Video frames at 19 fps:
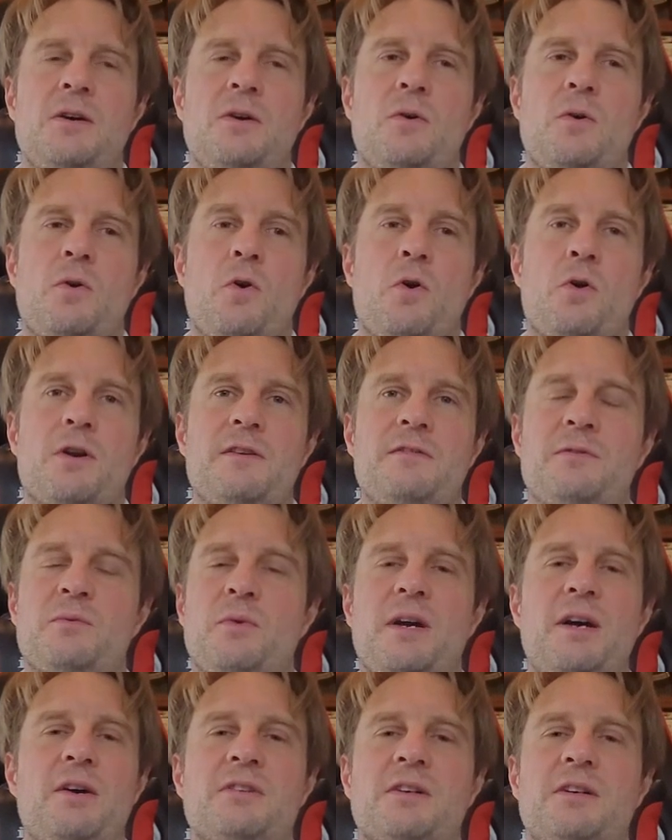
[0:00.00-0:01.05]
or even
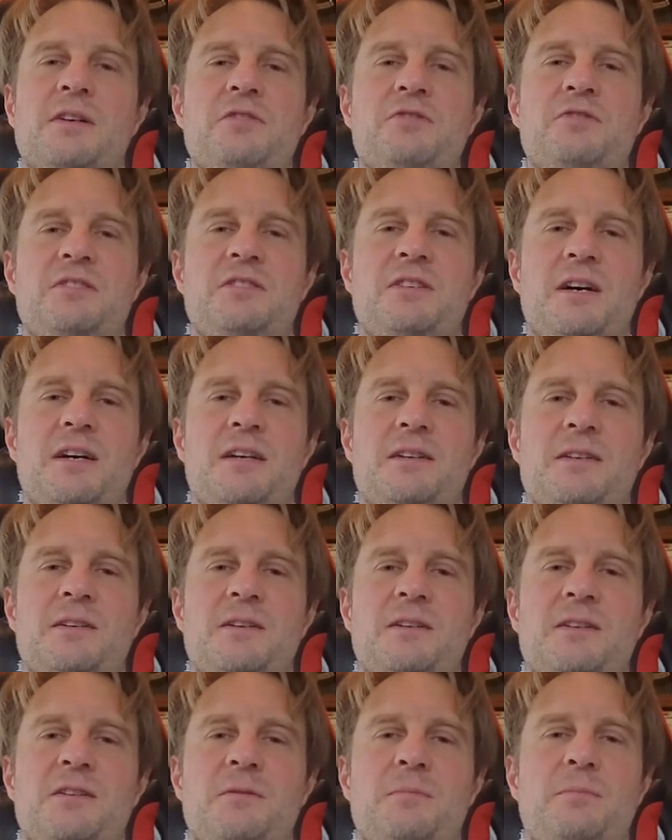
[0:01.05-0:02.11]
way out in the countryside,
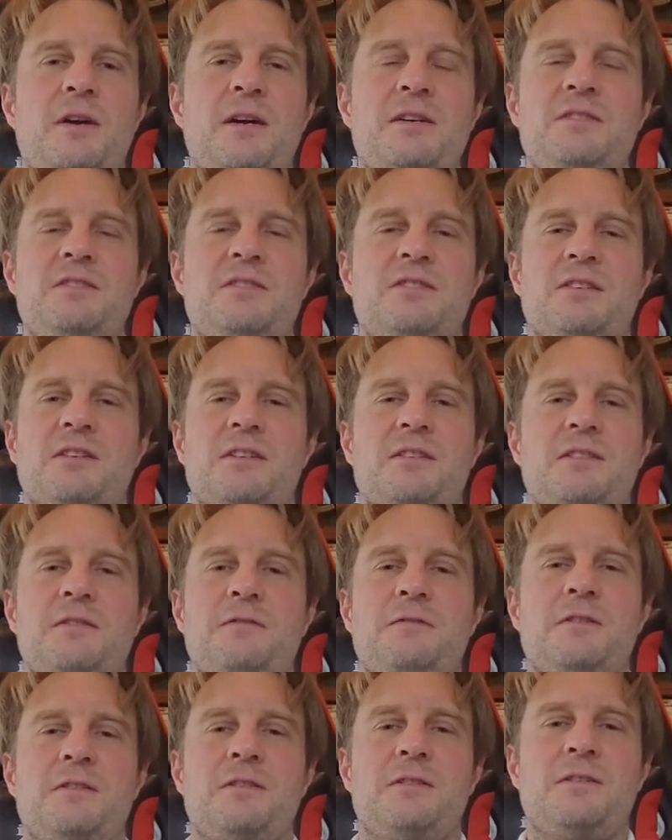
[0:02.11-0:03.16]
the price is going to
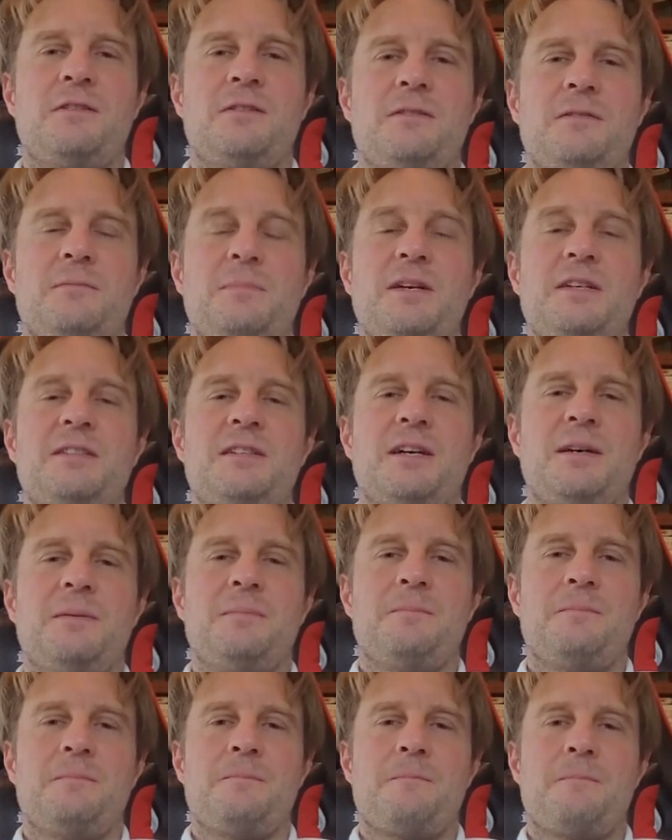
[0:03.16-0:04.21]
differ big time.
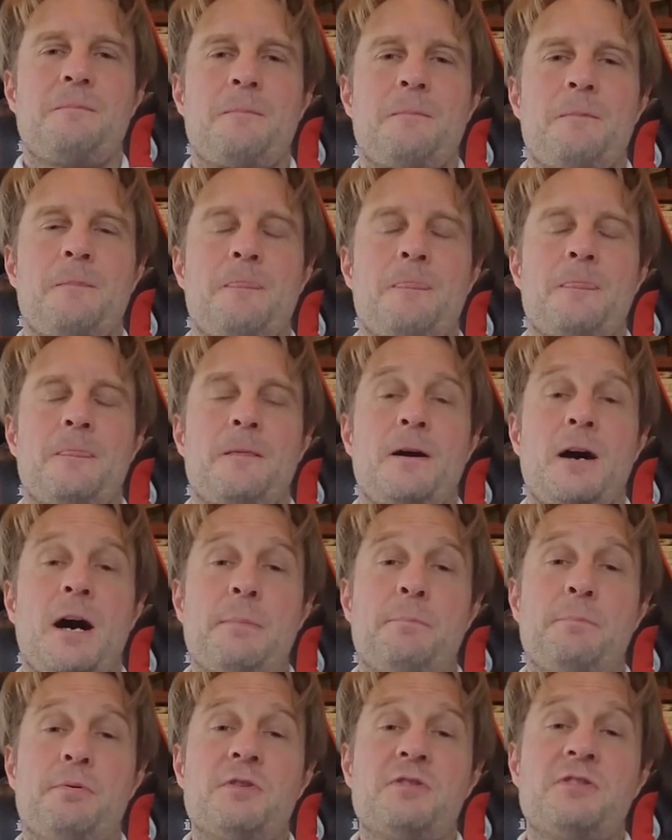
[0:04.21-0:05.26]

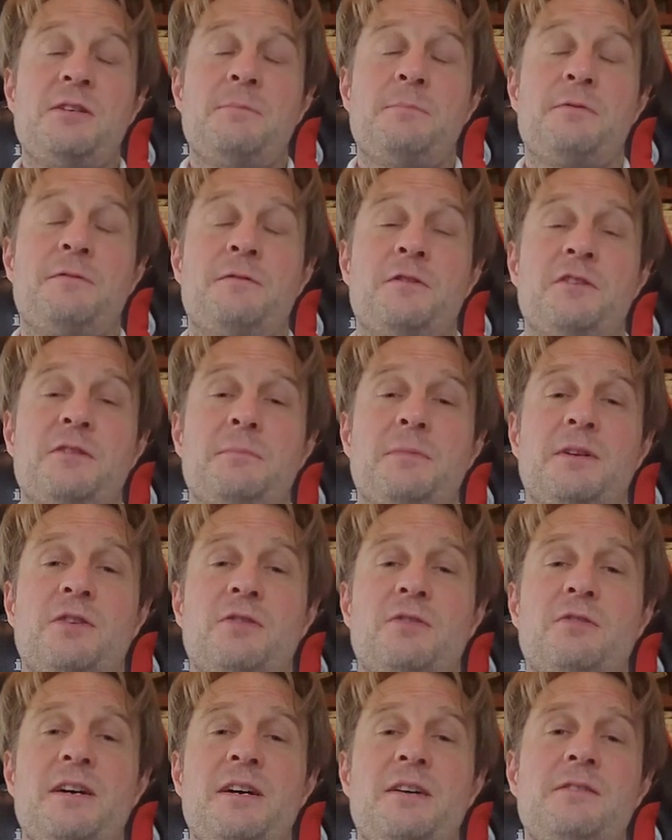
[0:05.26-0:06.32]
I personally prefer the middle
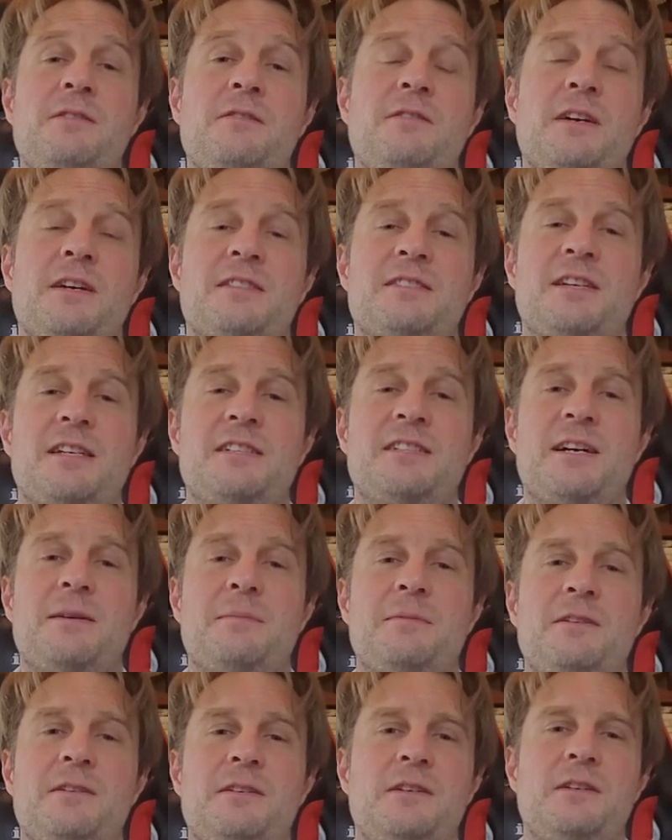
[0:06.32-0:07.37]
ground of like
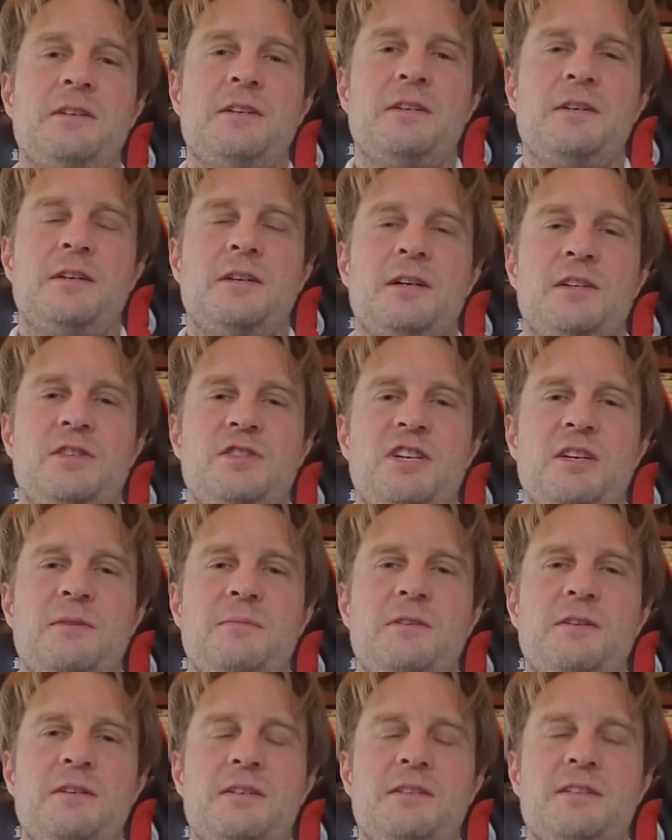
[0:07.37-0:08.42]
Saitama and
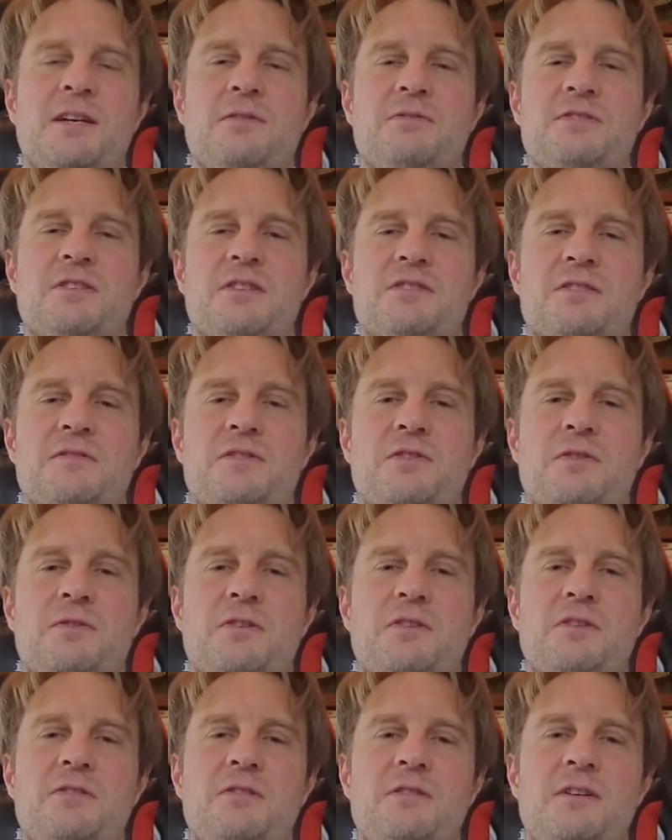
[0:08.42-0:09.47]
Chiba and the outskirts of
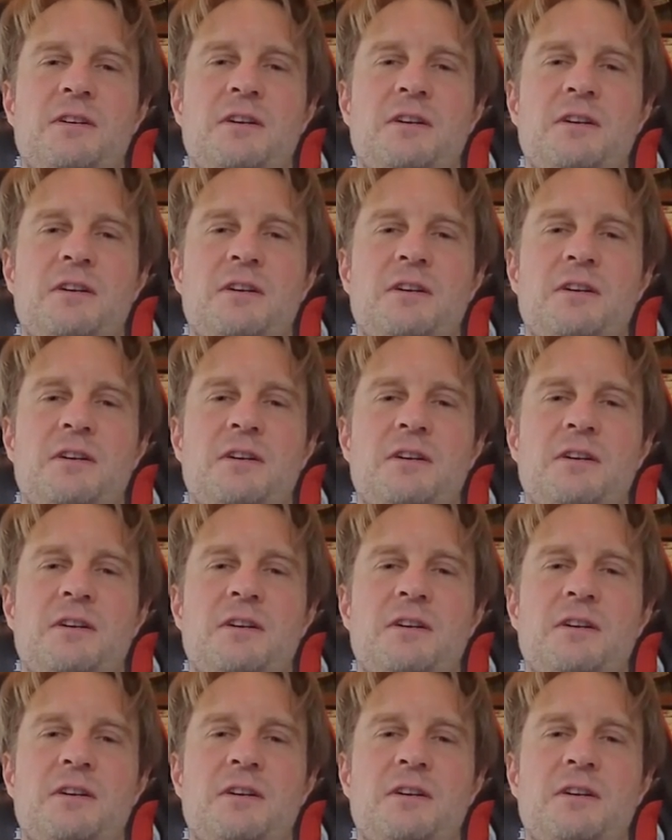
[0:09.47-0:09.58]
Tokyo